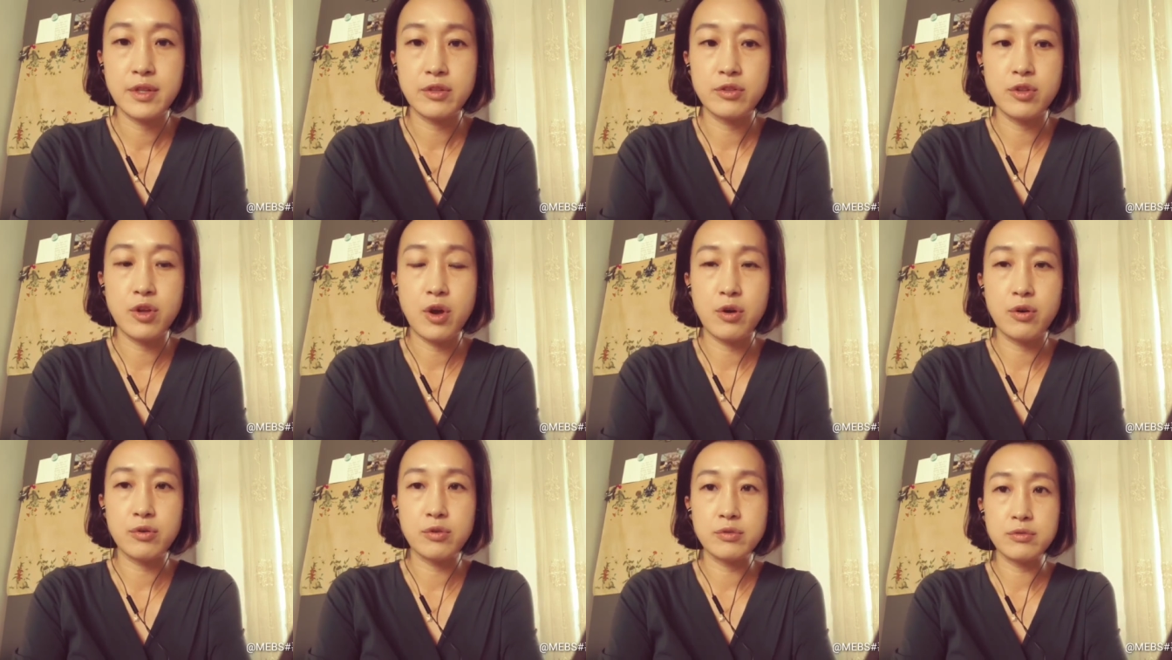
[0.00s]

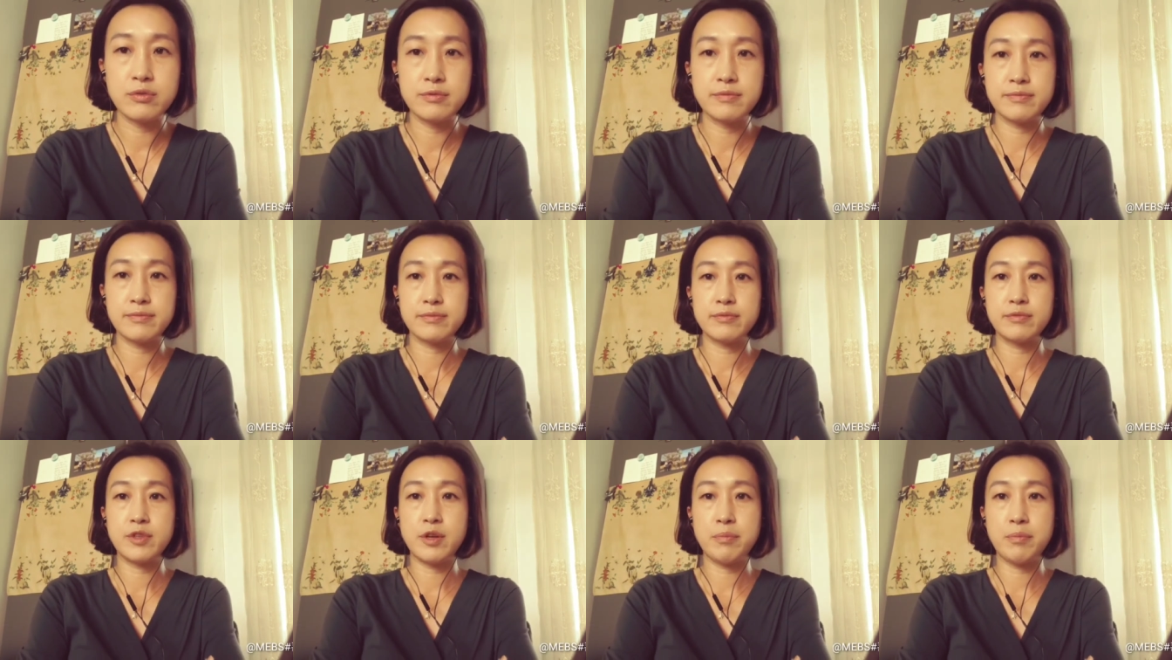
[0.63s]
No,
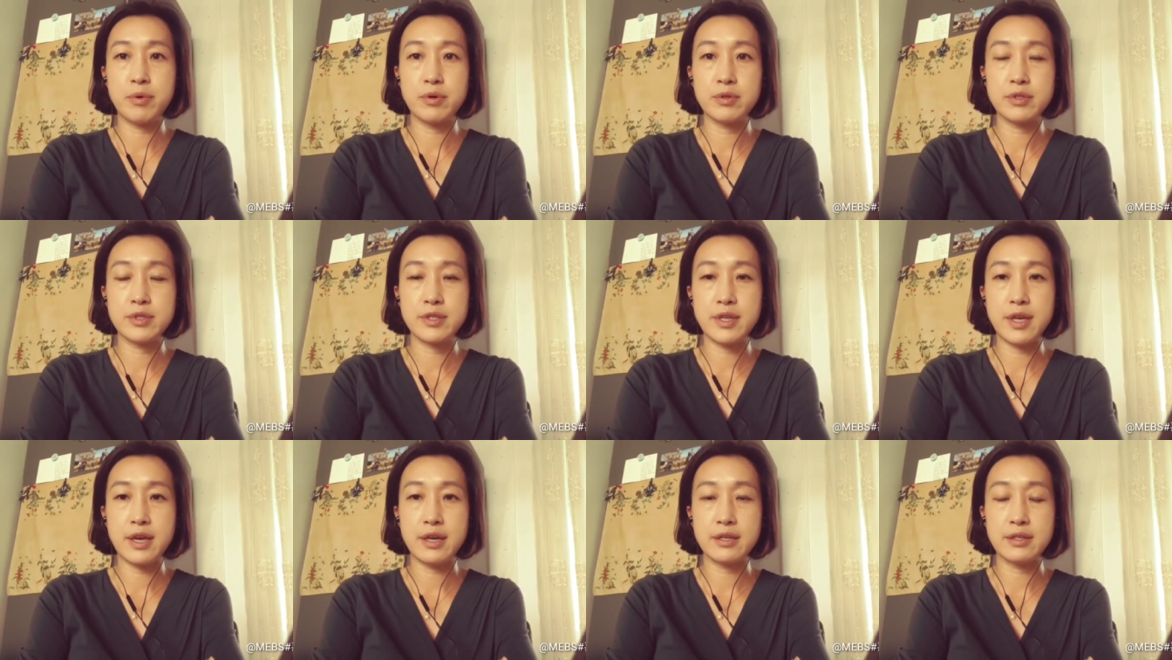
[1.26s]
the boy
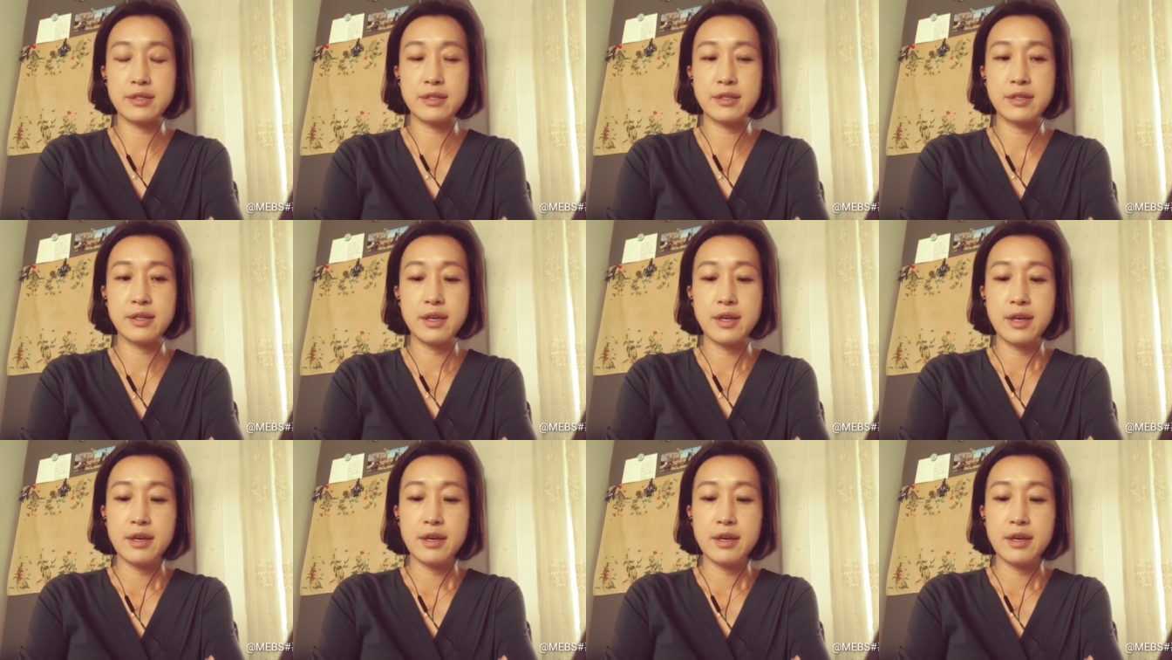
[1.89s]
said.